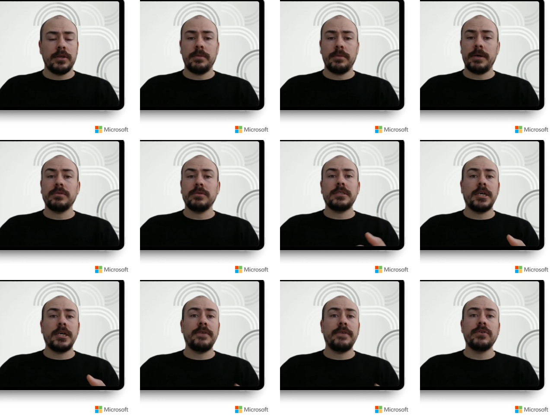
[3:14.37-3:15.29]
Thinking about
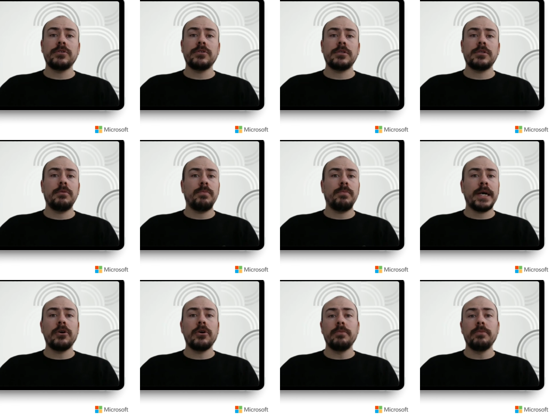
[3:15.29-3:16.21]
servers, the
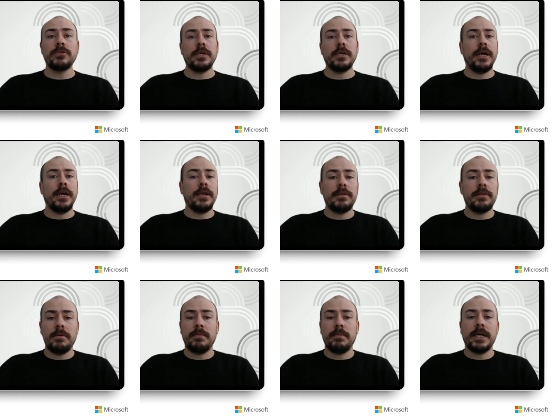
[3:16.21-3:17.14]
backups,
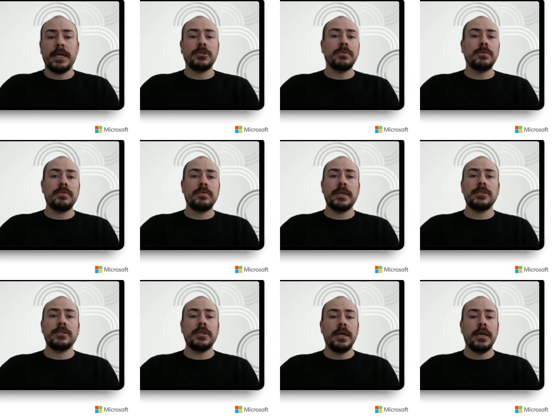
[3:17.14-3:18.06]
anything management
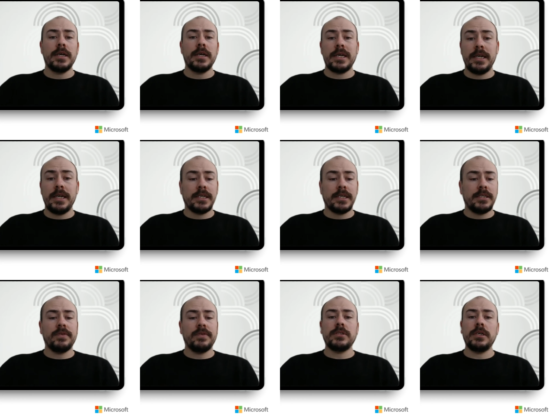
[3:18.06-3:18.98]
related,
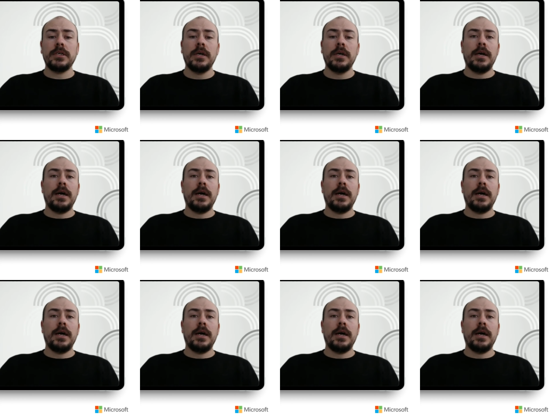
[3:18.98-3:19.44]
connectivity,